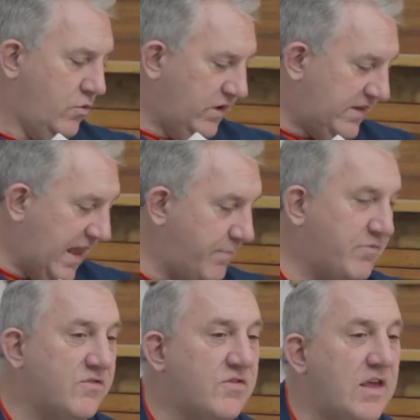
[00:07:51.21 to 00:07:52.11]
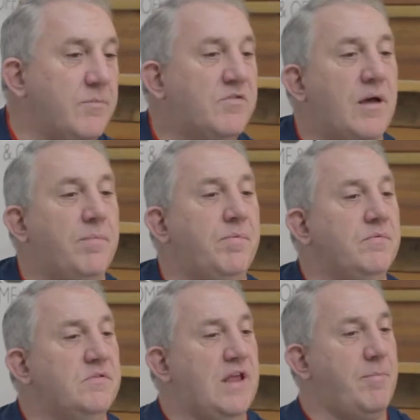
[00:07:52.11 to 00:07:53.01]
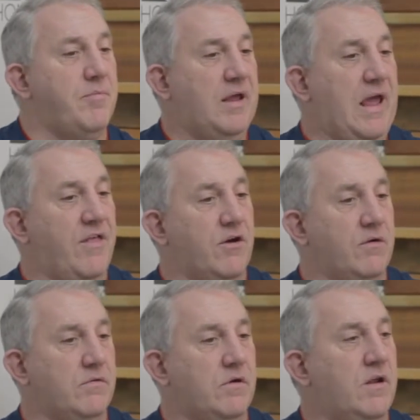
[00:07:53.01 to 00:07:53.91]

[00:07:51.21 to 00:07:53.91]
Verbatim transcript: We tape the seams up, tape them together.